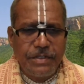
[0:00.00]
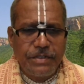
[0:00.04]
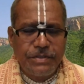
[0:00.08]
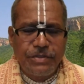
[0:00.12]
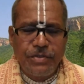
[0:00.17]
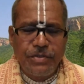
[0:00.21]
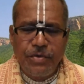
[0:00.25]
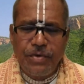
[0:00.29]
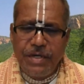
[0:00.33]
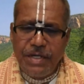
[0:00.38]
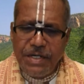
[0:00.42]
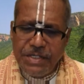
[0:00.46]

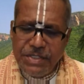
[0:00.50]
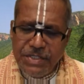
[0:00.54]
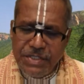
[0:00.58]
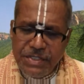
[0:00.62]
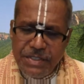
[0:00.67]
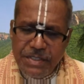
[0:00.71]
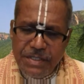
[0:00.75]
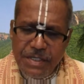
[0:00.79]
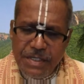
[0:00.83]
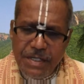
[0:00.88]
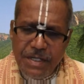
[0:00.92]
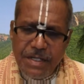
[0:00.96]
So
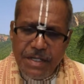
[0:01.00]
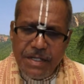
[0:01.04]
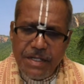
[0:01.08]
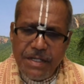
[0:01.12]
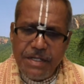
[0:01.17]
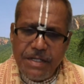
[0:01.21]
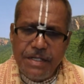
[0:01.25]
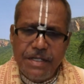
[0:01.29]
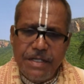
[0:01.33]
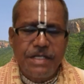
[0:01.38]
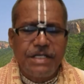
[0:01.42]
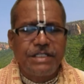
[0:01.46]

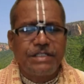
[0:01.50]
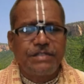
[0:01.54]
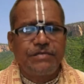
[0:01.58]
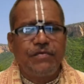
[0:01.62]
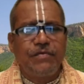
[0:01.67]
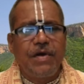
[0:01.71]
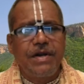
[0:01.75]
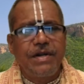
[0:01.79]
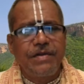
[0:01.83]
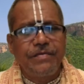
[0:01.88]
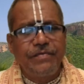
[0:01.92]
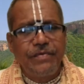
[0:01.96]
Krishna is
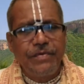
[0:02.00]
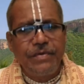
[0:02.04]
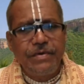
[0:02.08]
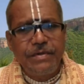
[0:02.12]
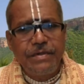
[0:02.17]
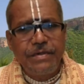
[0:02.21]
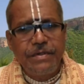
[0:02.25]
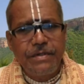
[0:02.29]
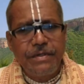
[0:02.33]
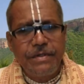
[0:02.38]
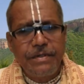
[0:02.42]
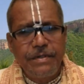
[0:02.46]
wonderful.
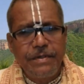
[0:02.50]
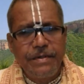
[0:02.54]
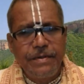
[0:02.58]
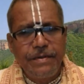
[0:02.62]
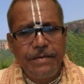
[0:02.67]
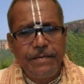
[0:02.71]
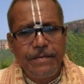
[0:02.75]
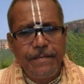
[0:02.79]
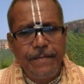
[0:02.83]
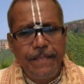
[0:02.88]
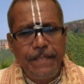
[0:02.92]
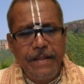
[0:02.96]

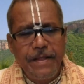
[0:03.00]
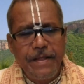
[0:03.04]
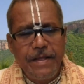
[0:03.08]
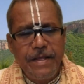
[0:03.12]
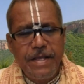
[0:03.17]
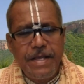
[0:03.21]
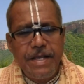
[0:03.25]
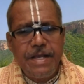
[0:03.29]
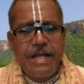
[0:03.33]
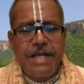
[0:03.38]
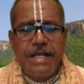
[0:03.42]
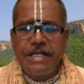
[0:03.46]

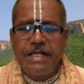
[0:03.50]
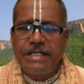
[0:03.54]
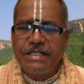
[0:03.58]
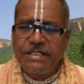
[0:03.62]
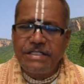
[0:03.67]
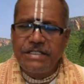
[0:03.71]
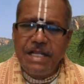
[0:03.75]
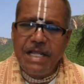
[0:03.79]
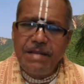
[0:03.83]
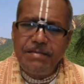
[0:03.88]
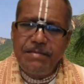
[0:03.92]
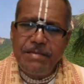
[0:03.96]
His
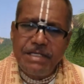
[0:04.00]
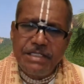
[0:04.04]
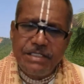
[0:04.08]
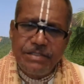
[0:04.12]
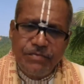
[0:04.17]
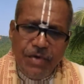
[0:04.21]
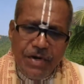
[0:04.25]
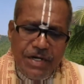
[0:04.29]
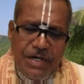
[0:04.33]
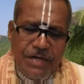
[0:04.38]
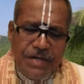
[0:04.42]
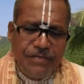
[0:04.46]
name is
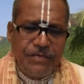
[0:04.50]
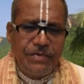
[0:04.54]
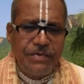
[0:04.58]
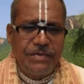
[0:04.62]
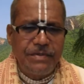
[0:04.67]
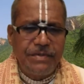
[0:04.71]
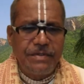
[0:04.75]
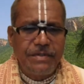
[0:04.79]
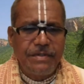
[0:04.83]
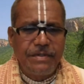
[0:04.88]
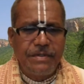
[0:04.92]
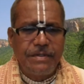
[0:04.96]
wonderful.